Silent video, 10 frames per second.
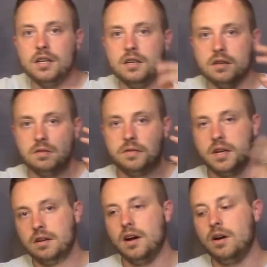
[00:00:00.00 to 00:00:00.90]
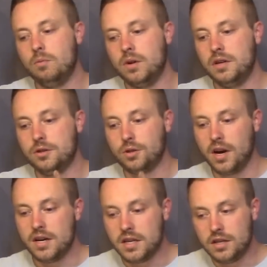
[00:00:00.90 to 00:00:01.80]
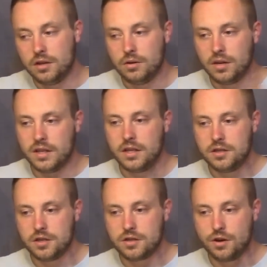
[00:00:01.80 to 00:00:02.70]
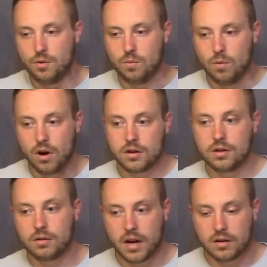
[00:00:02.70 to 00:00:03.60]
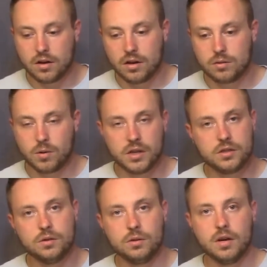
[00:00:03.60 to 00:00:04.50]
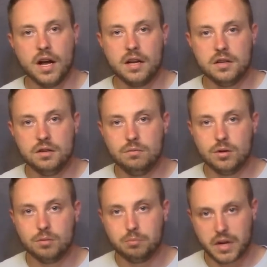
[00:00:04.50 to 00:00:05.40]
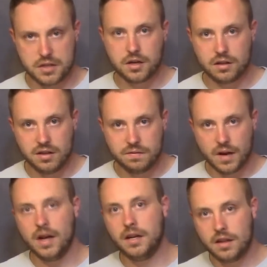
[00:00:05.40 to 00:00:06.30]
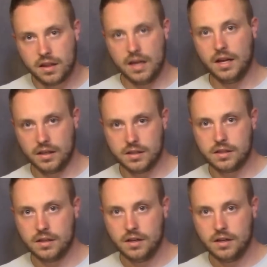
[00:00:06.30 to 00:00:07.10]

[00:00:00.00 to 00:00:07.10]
you can figure out what you're trying to do and then just go wander around a hardware store and you will magically find things